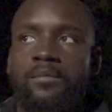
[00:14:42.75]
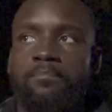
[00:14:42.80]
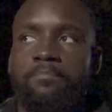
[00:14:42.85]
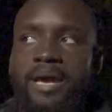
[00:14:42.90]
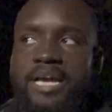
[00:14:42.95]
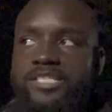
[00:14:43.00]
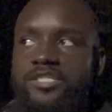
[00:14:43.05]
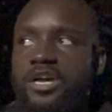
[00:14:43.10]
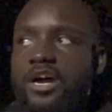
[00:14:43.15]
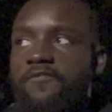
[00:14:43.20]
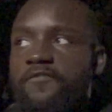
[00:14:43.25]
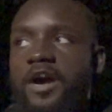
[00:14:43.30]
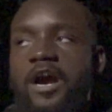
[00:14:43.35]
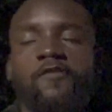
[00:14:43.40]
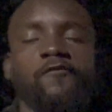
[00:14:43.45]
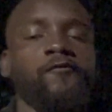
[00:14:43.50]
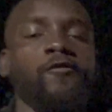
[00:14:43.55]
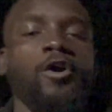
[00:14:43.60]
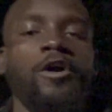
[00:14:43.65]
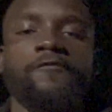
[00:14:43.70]
Based off
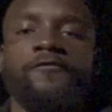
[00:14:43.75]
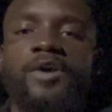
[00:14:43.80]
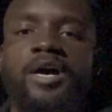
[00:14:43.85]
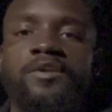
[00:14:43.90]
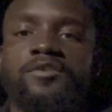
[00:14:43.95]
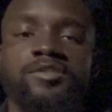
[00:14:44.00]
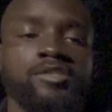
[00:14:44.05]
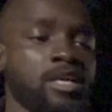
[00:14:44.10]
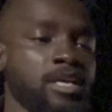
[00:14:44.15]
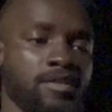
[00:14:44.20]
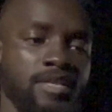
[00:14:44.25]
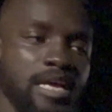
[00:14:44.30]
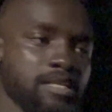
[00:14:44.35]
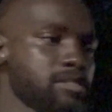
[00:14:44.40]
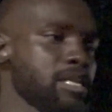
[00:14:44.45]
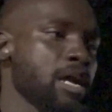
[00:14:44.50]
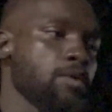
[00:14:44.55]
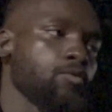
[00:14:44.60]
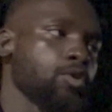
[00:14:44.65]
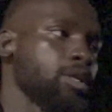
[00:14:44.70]
our forefathers,
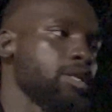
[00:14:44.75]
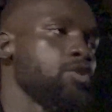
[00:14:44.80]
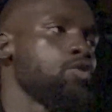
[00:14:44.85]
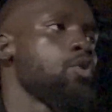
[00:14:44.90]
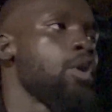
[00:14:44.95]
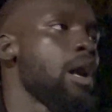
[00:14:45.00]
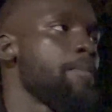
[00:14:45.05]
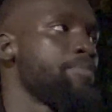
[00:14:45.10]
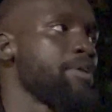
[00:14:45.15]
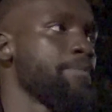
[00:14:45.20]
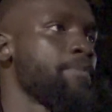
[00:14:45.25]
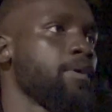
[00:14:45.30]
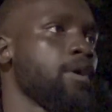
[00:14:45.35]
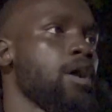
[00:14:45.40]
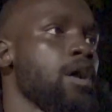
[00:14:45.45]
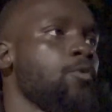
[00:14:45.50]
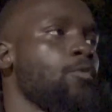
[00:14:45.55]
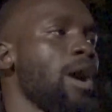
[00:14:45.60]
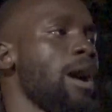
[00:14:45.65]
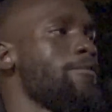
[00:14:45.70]
that's not really who our people
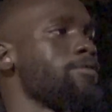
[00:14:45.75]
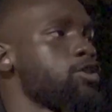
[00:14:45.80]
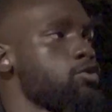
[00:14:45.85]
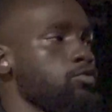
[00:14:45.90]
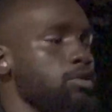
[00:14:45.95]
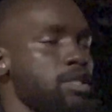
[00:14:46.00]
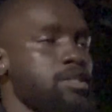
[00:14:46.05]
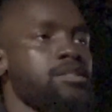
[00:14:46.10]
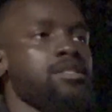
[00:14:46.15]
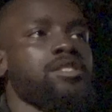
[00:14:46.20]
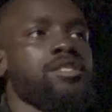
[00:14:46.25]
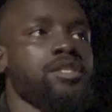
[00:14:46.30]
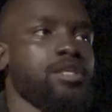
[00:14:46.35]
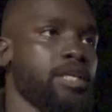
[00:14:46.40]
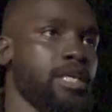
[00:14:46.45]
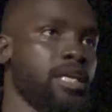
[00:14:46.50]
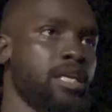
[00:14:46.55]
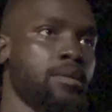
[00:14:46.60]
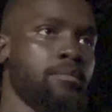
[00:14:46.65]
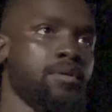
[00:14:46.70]
are. Why would you listen to
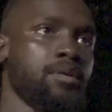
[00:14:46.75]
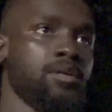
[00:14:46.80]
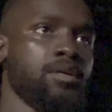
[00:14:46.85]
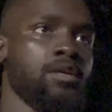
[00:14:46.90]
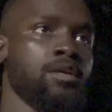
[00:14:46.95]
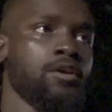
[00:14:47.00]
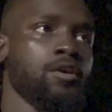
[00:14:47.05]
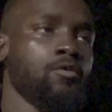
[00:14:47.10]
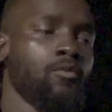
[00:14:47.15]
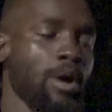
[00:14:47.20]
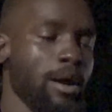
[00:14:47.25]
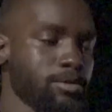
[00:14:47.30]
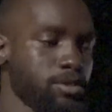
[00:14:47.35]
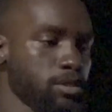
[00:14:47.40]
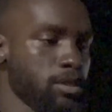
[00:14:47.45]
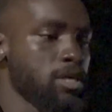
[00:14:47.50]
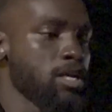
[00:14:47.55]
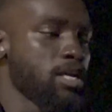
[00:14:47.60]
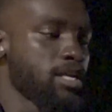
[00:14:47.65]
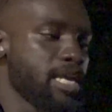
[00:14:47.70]
your enemy? Why would
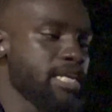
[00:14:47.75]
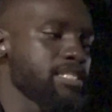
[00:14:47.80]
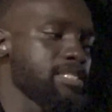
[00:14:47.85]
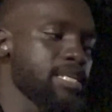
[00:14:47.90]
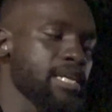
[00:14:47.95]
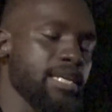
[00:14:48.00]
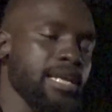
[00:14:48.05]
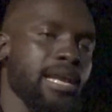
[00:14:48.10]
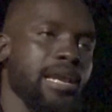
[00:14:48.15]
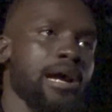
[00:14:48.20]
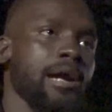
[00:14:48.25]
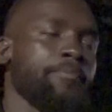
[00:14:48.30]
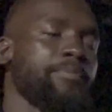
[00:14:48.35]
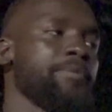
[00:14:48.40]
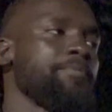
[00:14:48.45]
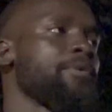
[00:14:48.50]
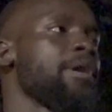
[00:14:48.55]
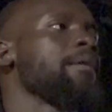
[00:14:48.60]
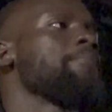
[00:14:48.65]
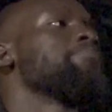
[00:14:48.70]
you? Li- they say that our
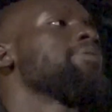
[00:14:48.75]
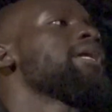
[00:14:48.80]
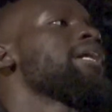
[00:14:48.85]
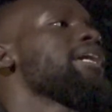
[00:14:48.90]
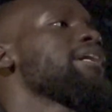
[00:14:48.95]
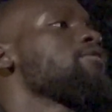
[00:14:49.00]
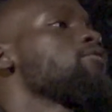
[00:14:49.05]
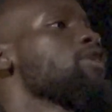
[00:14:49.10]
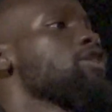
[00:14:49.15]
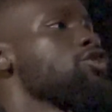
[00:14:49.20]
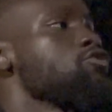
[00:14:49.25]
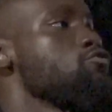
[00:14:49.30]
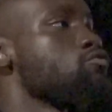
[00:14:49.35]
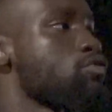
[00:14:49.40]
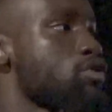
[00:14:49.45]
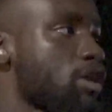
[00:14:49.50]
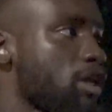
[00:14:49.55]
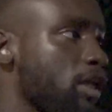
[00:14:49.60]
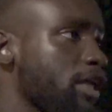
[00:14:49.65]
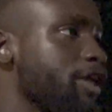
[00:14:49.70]
people are black when you
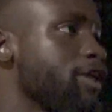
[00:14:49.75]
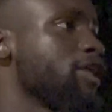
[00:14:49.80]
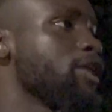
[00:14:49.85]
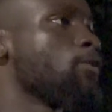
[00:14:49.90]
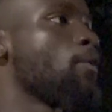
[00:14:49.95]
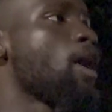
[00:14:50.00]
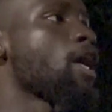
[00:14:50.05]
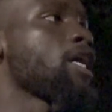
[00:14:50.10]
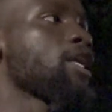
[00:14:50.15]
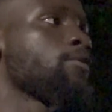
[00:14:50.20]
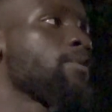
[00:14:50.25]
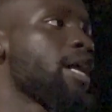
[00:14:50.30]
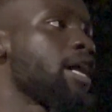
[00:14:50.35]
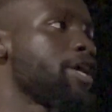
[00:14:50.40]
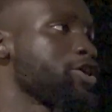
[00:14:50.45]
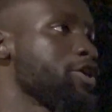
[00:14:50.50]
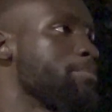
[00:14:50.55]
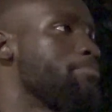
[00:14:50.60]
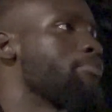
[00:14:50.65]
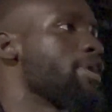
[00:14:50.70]
clearly walking
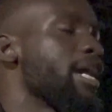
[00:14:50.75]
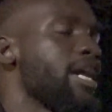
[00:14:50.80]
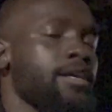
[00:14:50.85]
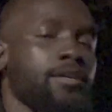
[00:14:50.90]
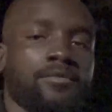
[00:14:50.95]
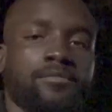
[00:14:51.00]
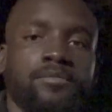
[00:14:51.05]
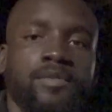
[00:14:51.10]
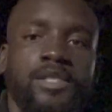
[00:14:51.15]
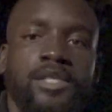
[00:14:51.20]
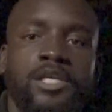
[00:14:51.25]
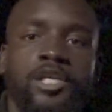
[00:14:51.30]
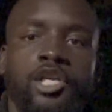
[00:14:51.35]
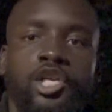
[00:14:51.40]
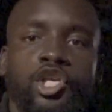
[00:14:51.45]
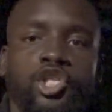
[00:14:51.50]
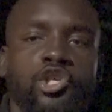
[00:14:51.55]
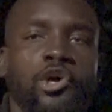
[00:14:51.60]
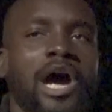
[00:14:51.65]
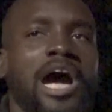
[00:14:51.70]
around you're brown.
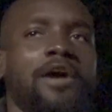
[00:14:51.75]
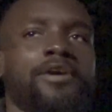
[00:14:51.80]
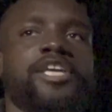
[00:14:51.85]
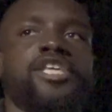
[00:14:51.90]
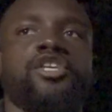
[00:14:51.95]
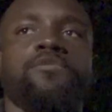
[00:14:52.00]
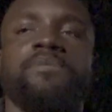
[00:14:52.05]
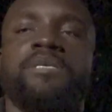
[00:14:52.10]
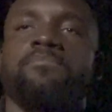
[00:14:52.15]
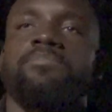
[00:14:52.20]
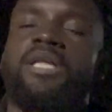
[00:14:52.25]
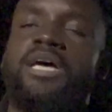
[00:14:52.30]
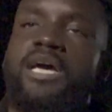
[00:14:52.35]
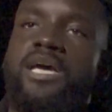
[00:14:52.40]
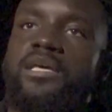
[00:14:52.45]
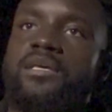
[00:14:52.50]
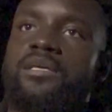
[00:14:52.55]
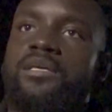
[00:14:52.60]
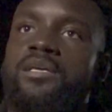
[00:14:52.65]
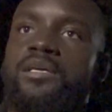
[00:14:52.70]
So how can you be black?